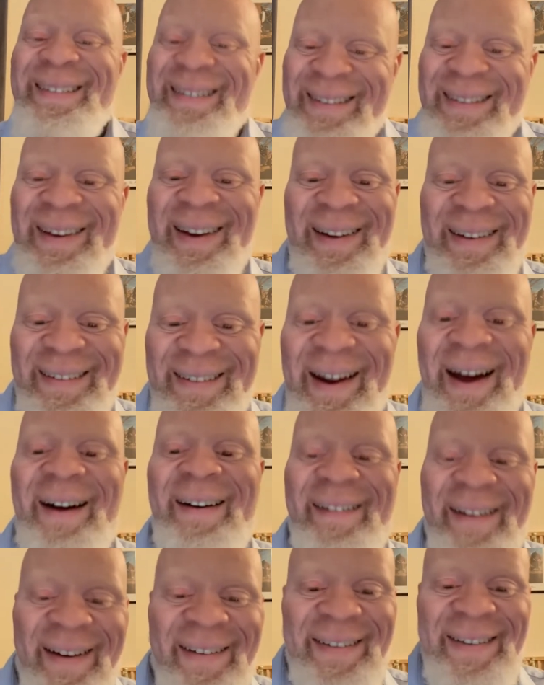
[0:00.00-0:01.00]
Yeah, that,
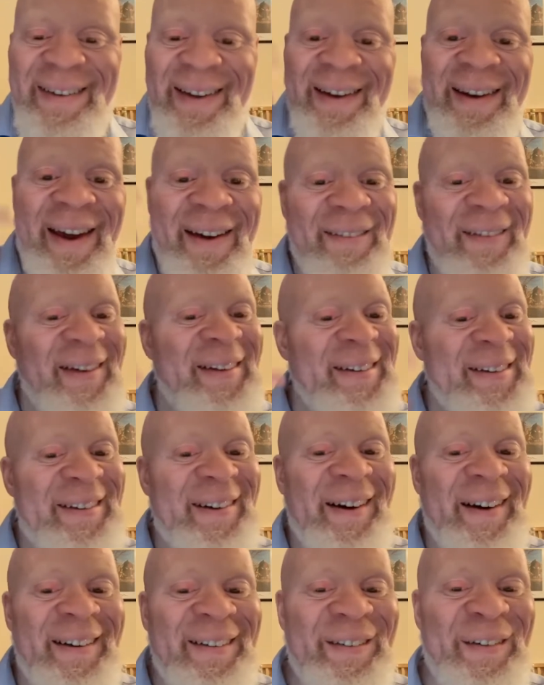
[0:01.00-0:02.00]
that was the name I was
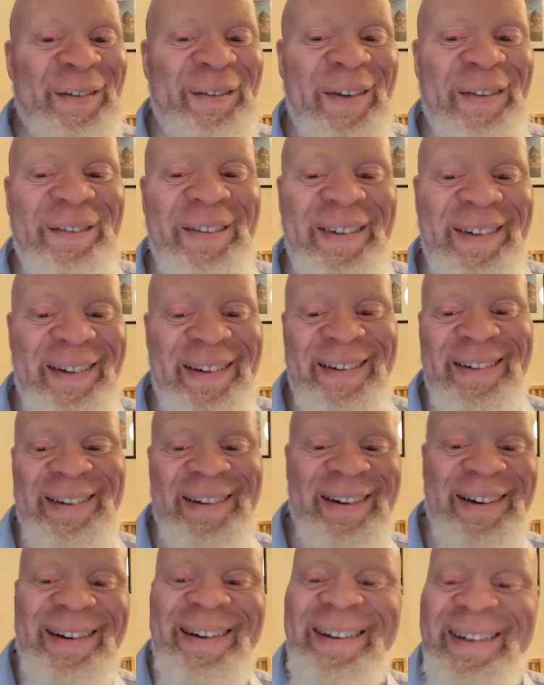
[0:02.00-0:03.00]
trying to remember
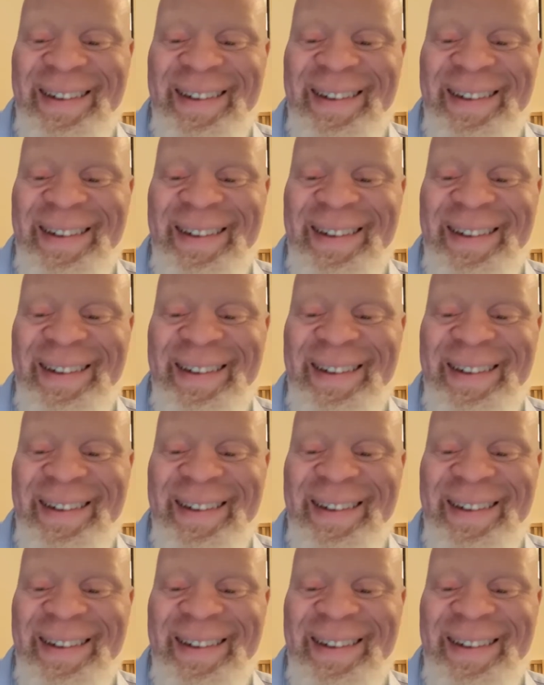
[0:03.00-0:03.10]
earlier.